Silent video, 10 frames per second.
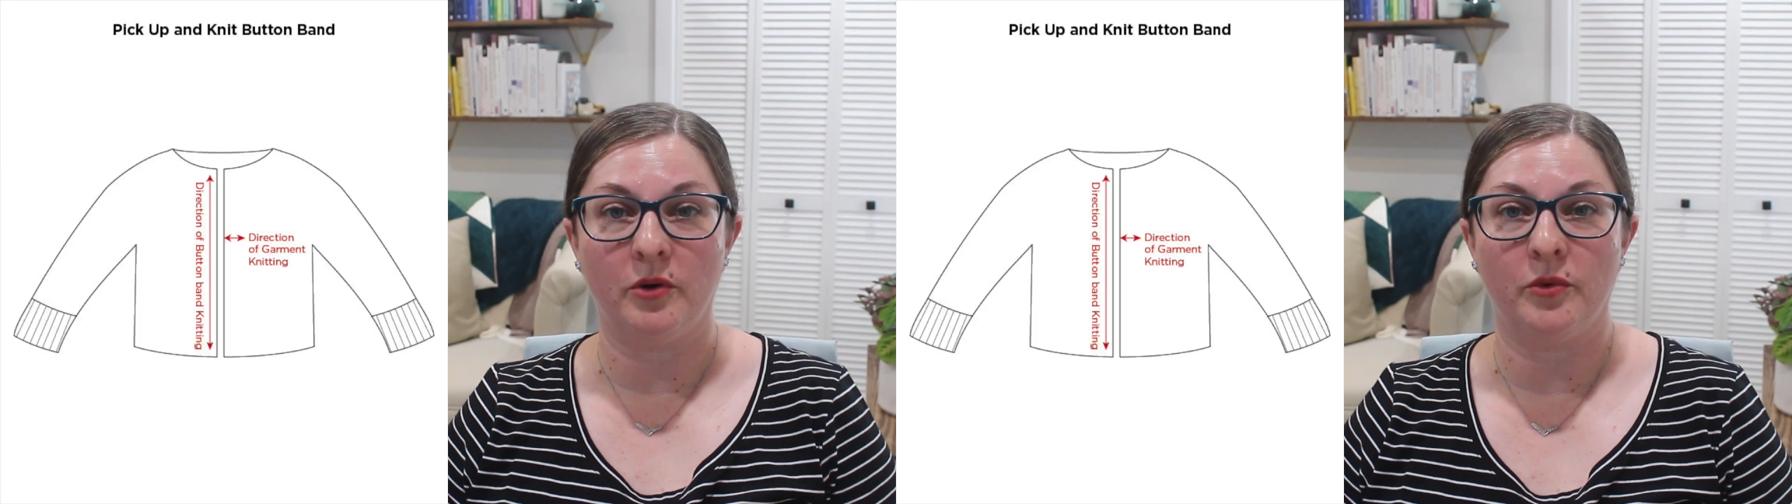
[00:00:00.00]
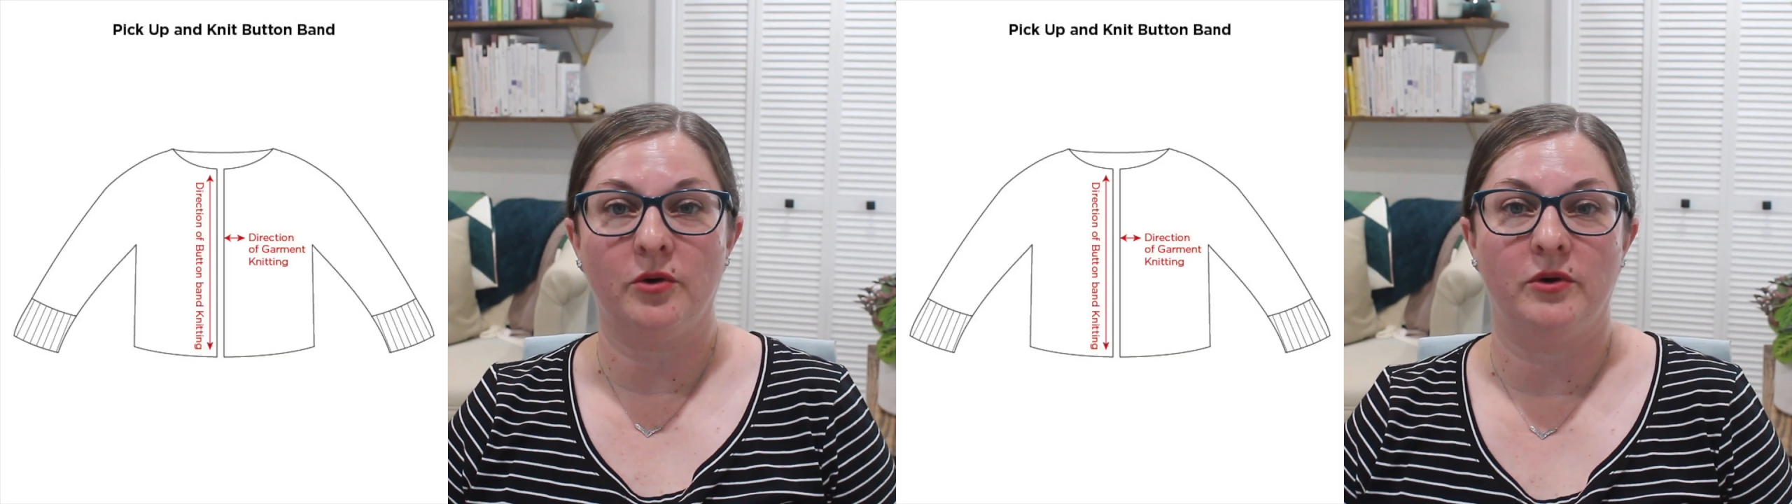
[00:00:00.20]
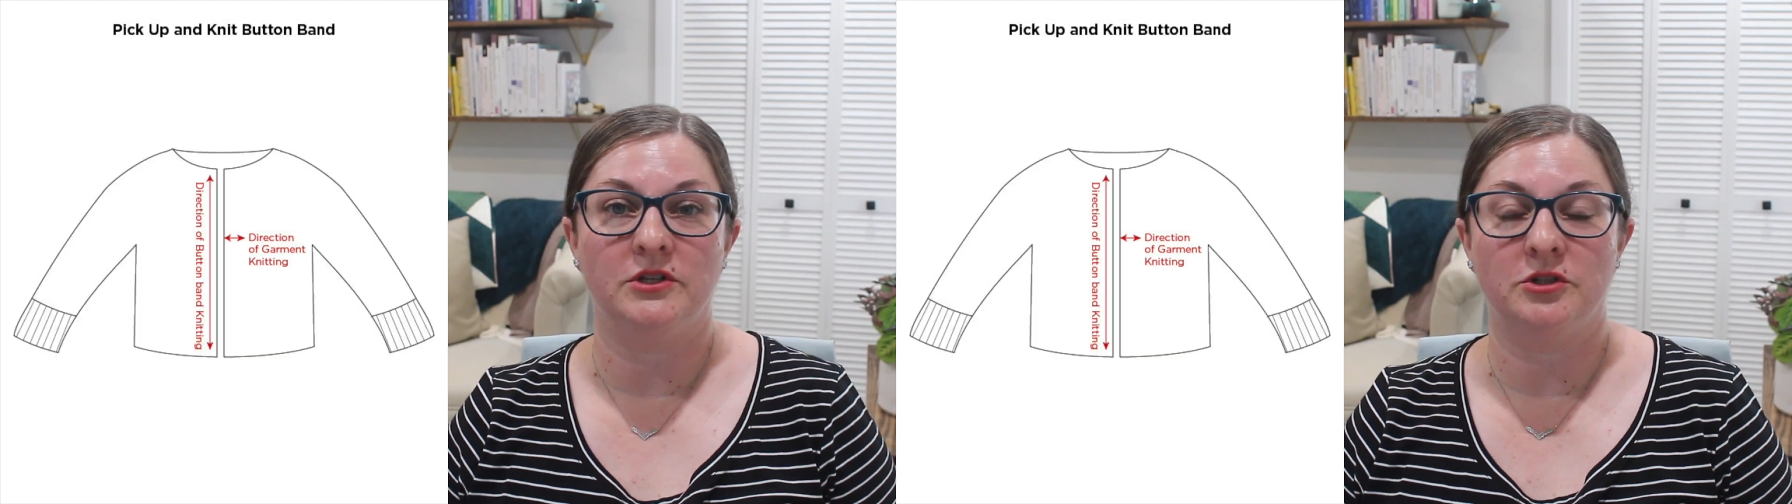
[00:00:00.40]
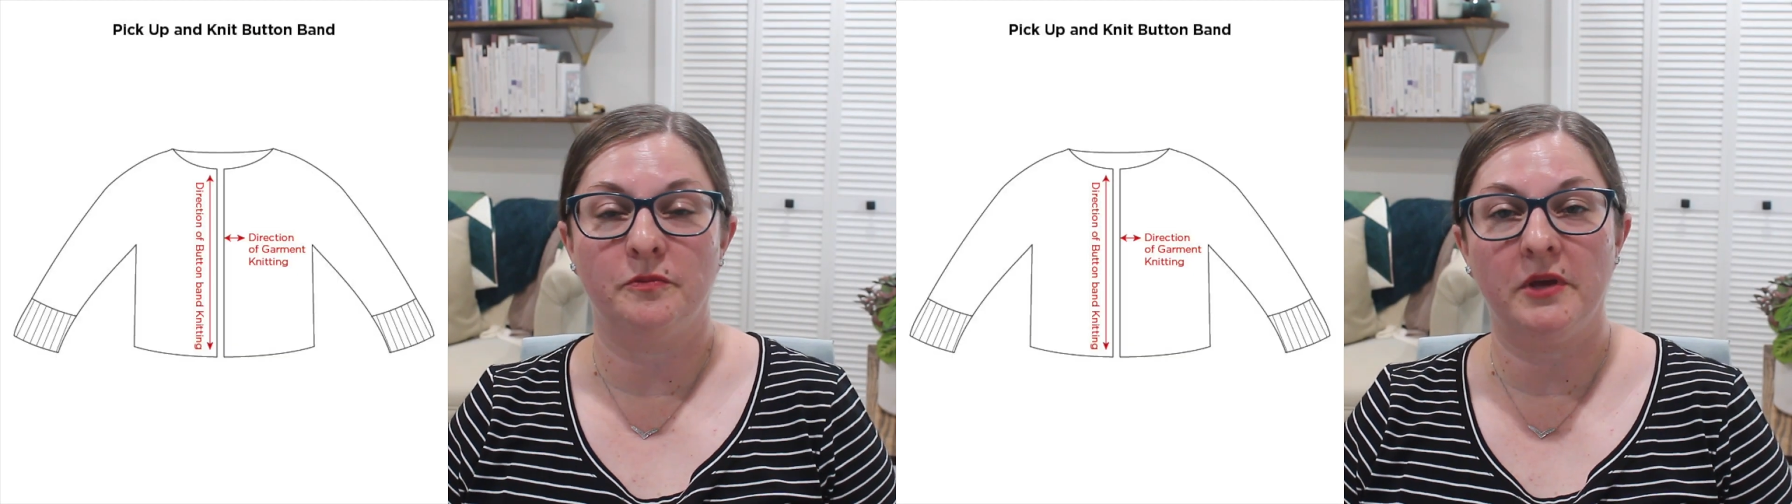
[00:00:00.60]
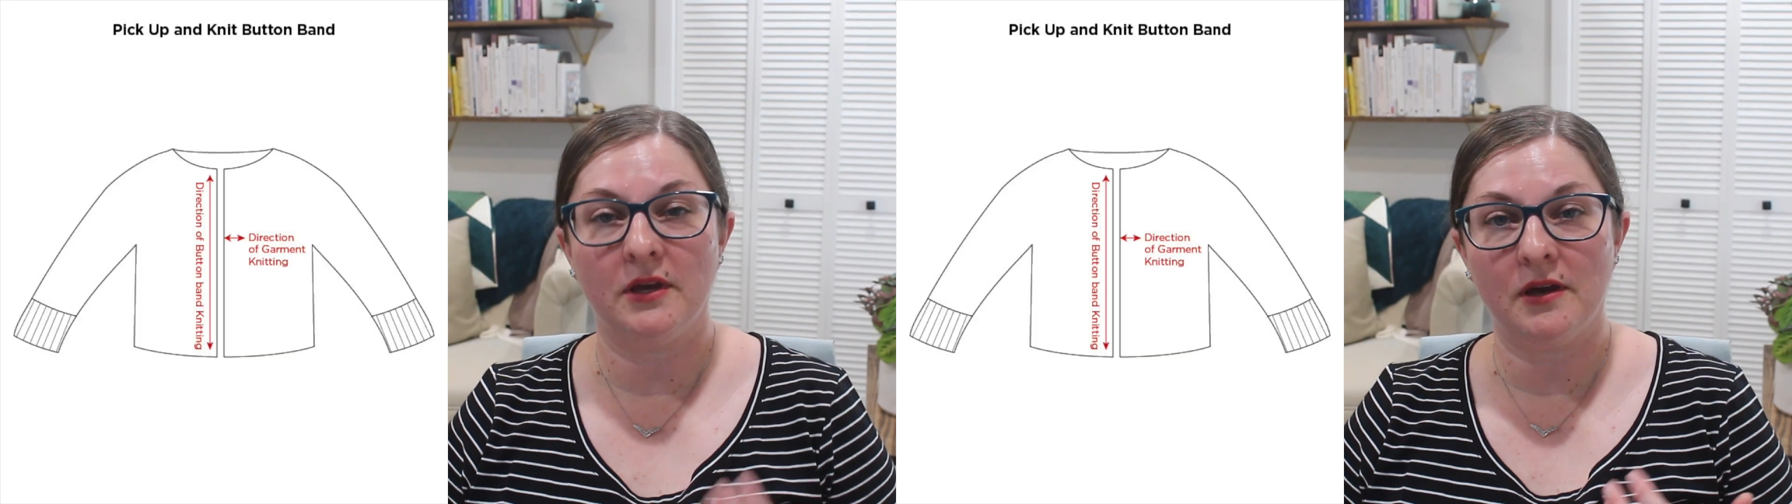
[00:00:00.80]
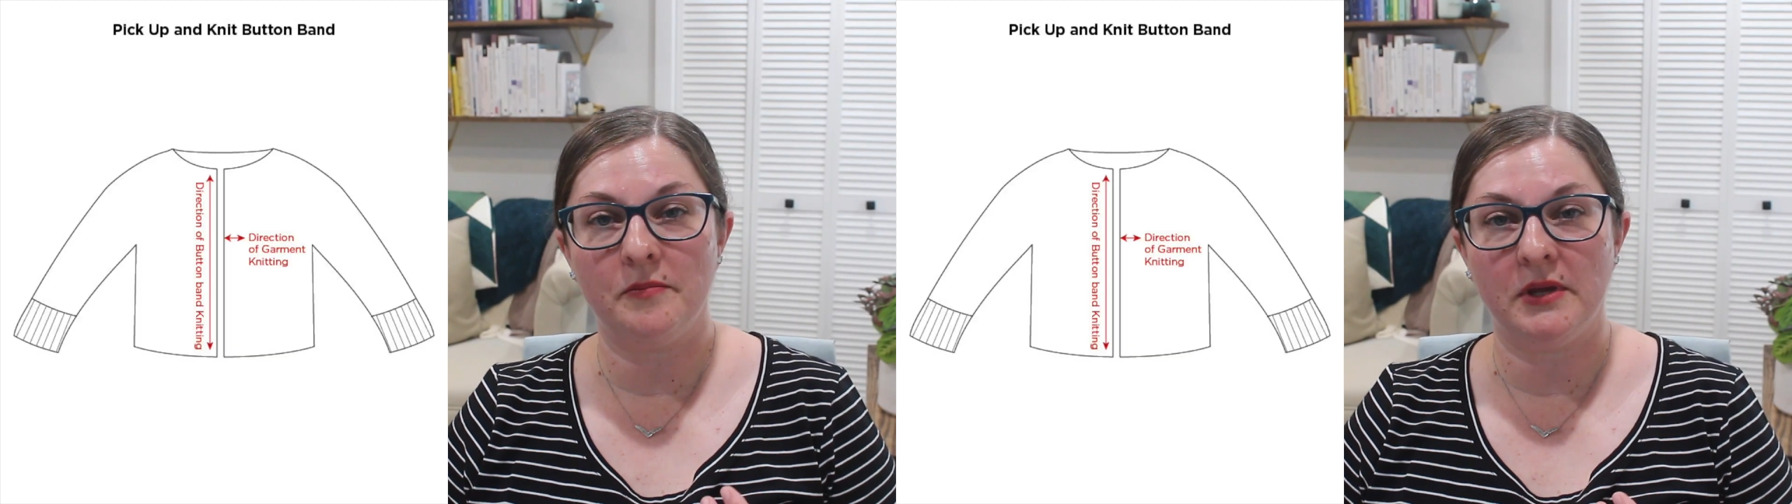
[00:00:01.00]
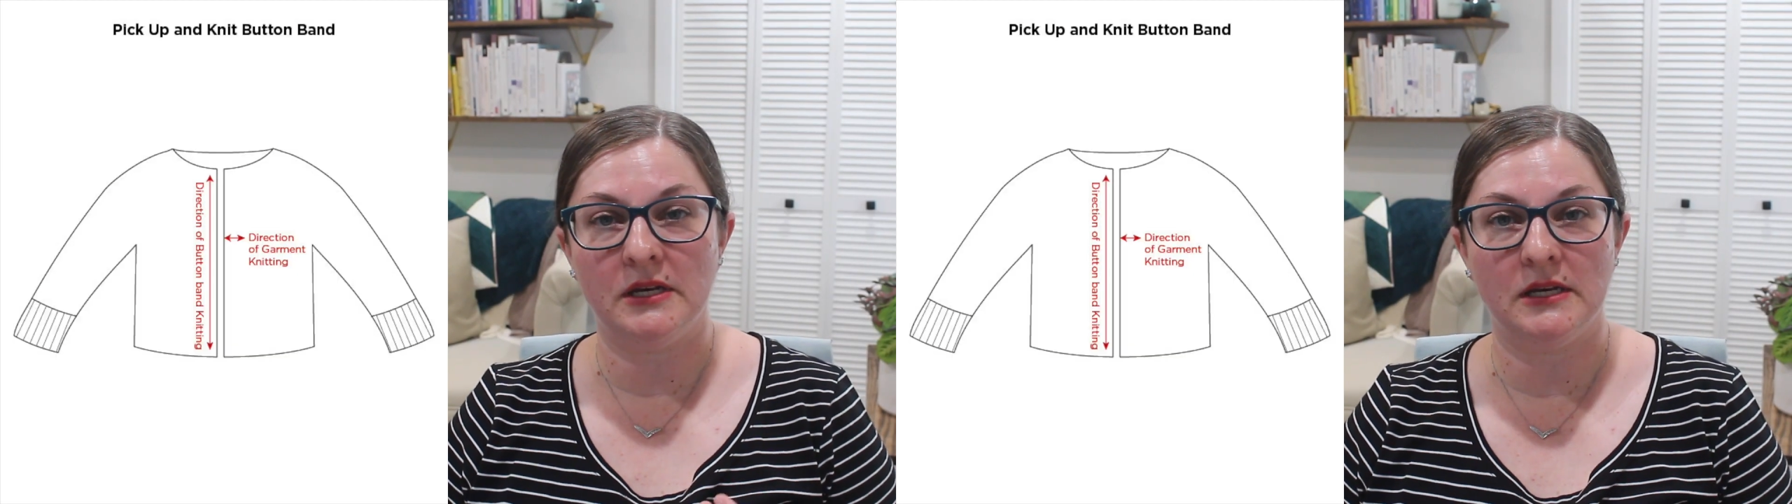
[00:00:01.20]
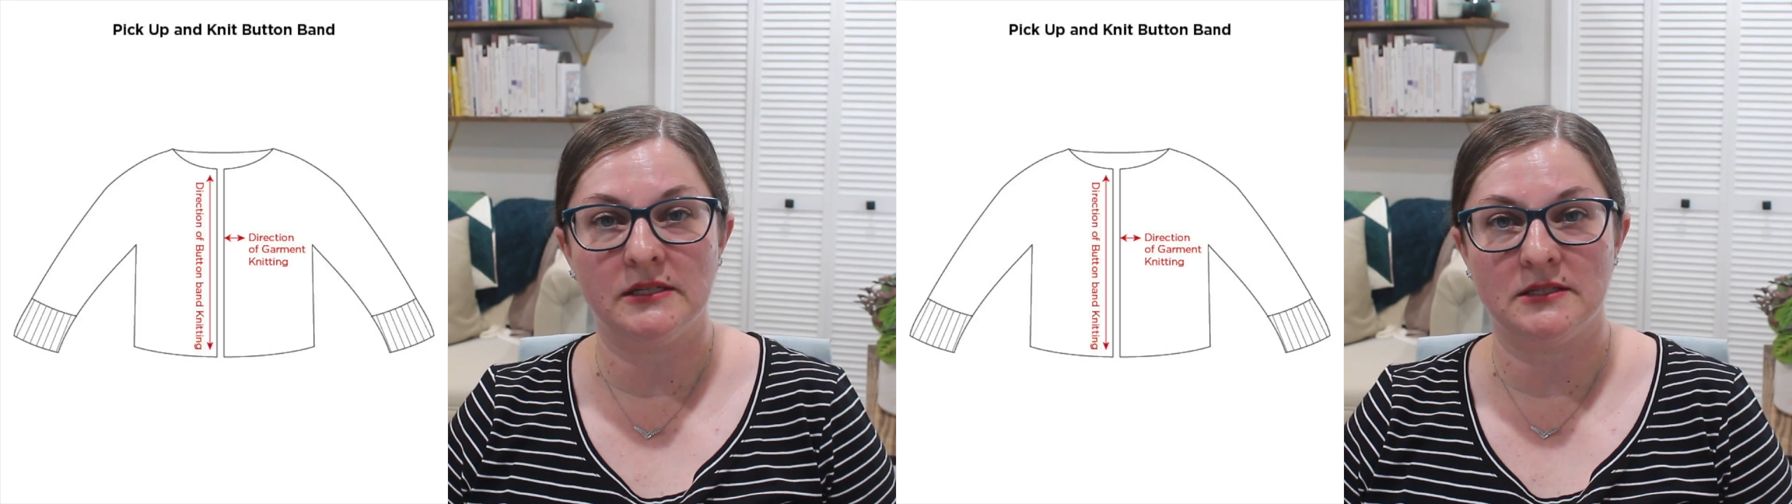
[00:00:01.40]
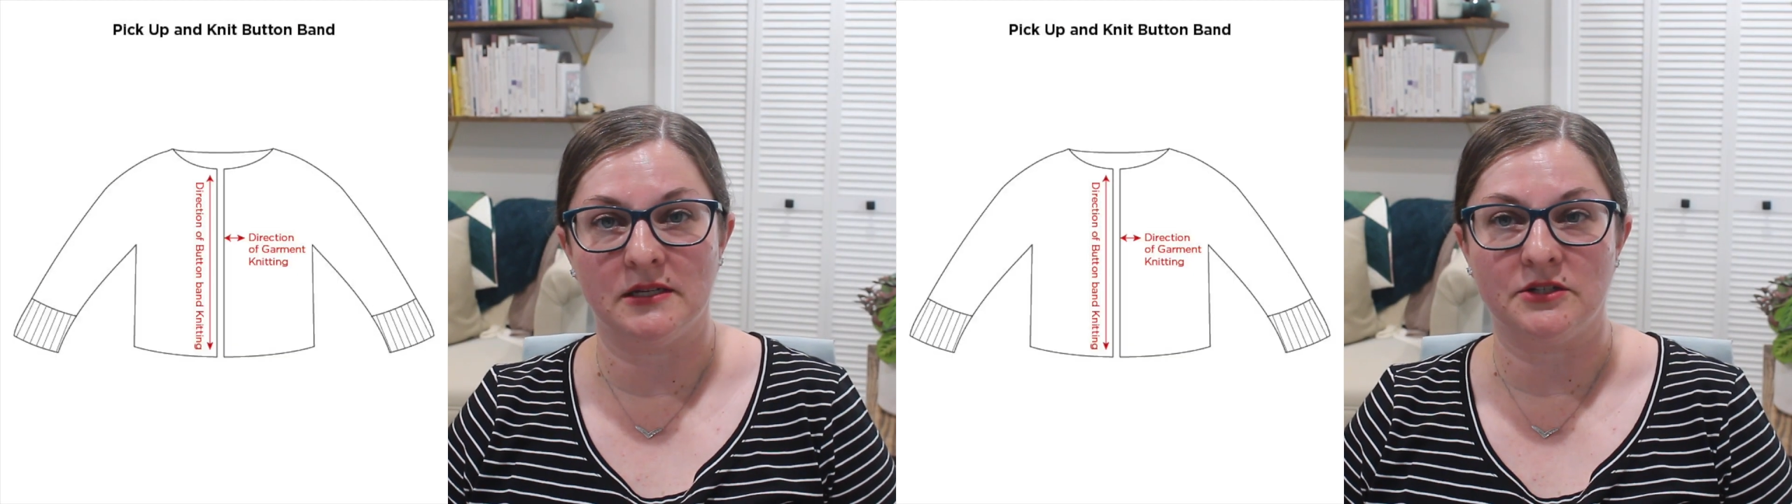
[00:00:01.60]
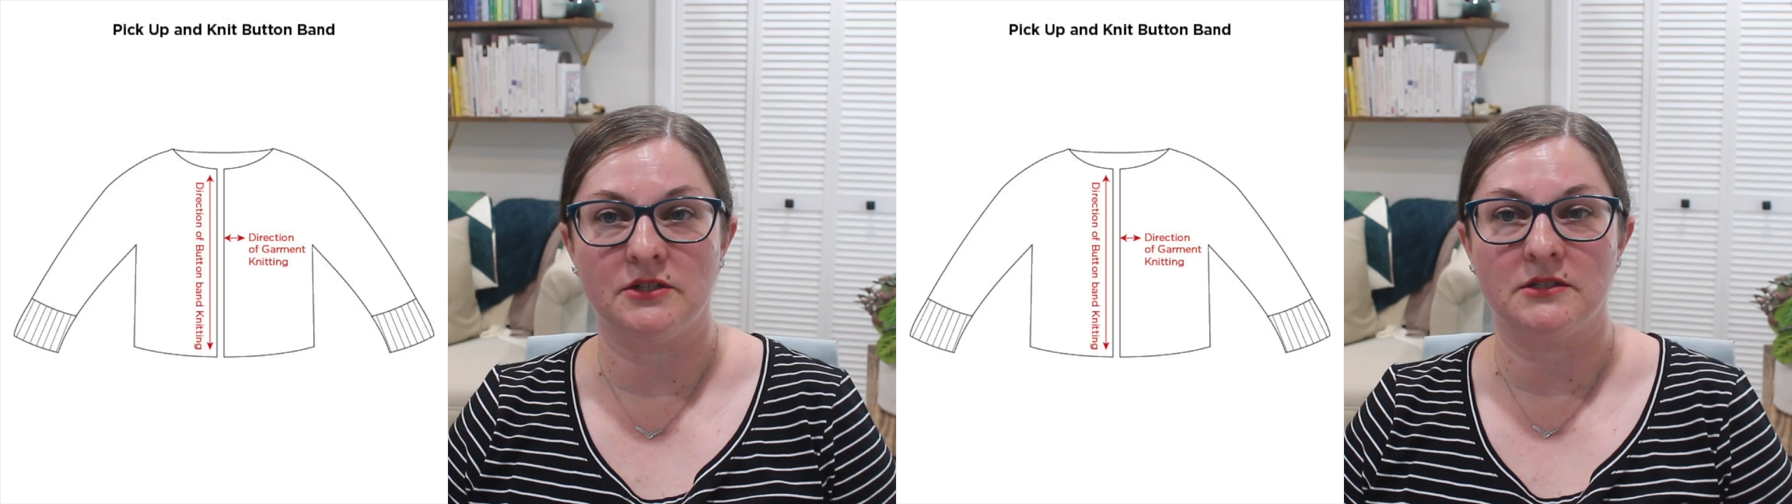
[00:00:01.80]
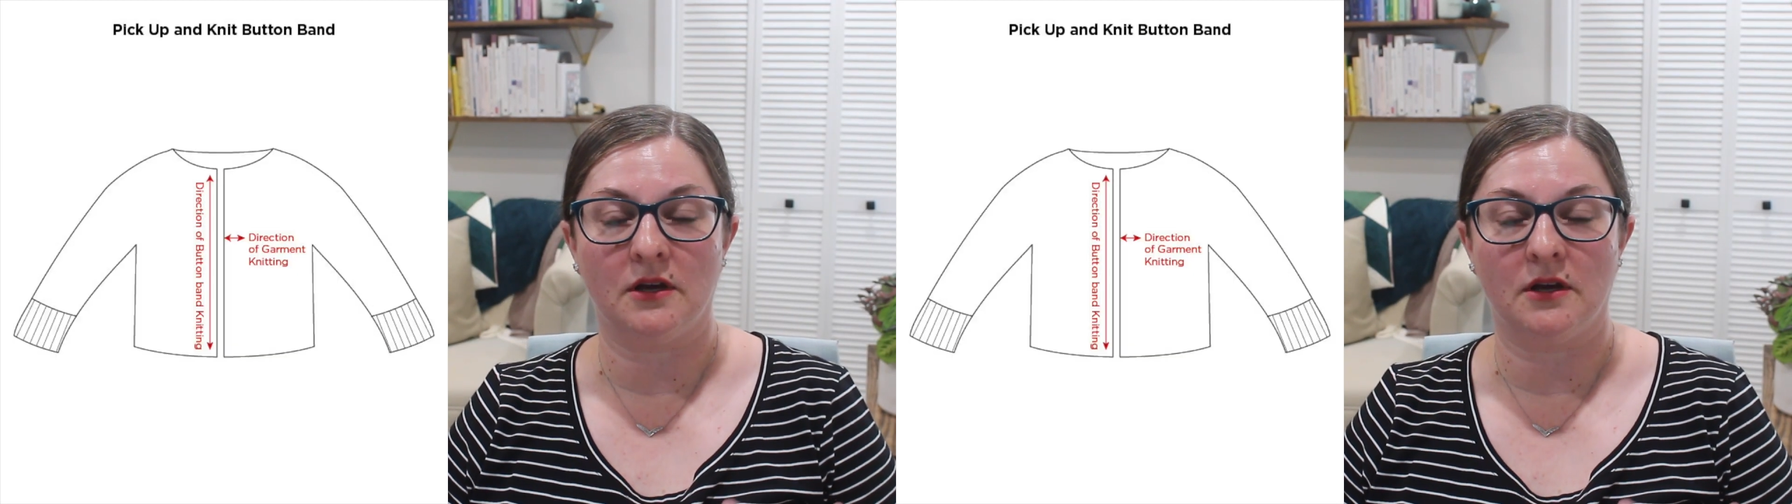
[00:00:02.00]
we're going to pick up and knit stitches